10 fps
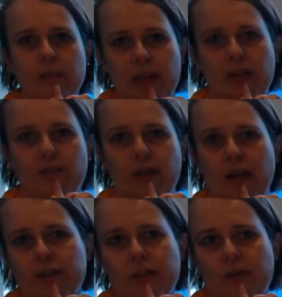media
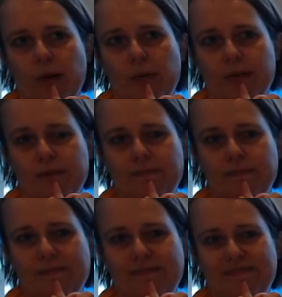files at the
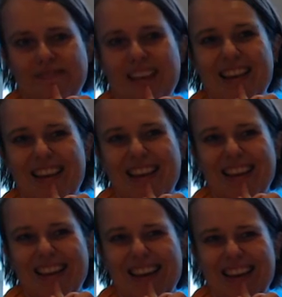
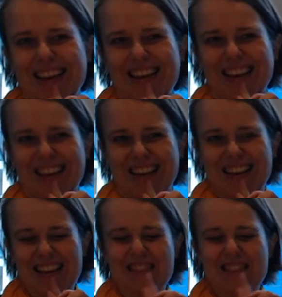moment.